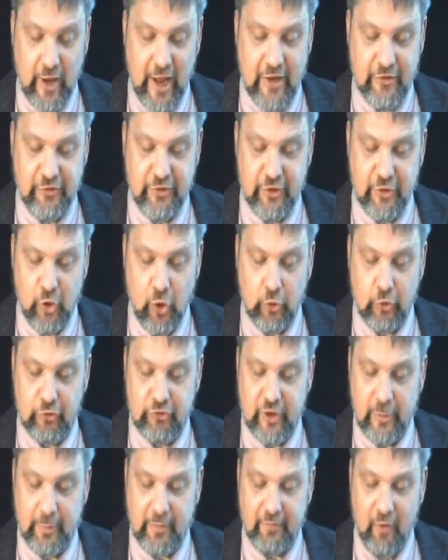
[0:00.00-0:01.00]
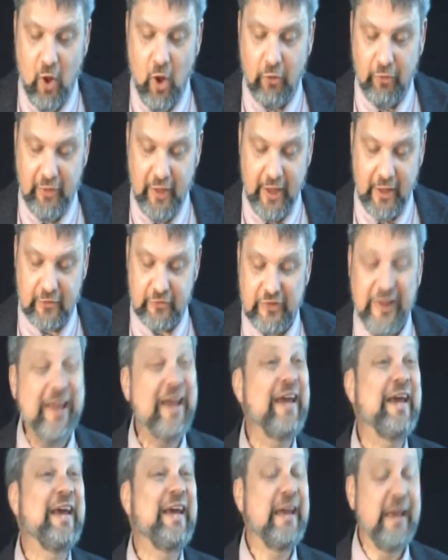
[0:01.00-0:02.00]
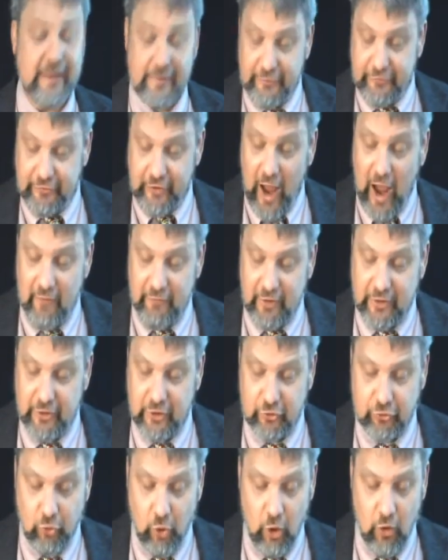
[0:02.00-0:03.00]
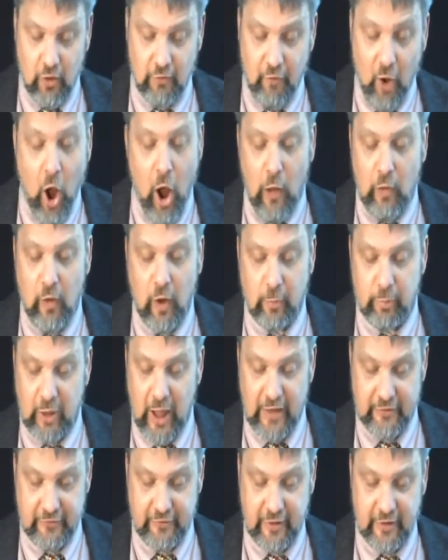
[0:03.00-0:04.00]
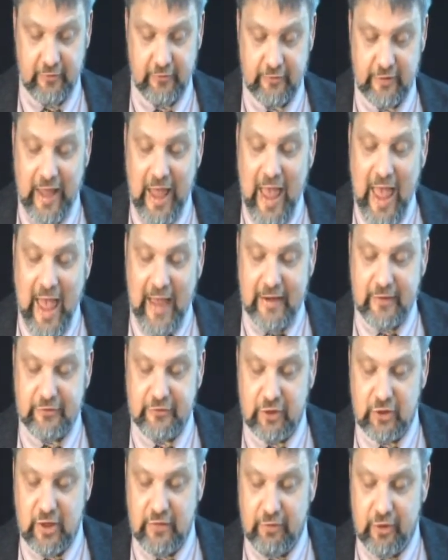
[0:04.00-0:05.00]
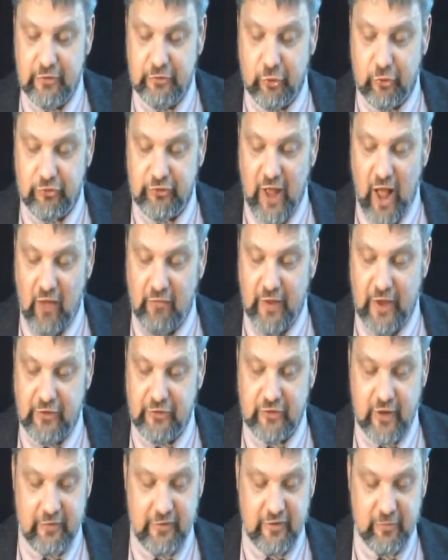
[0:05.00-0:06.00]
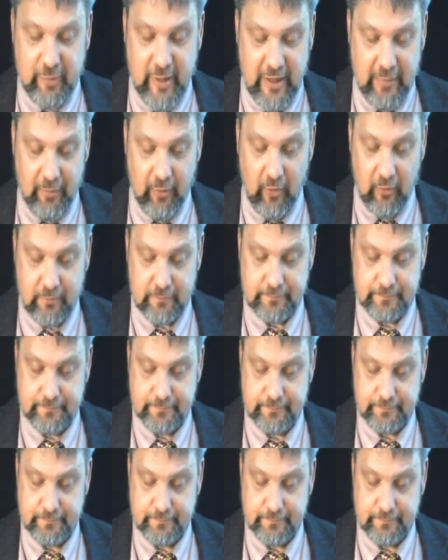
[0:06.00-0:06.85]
creation and ownership of all things, His sovereign control of all our blessings, and His deliverance or salvation of His people.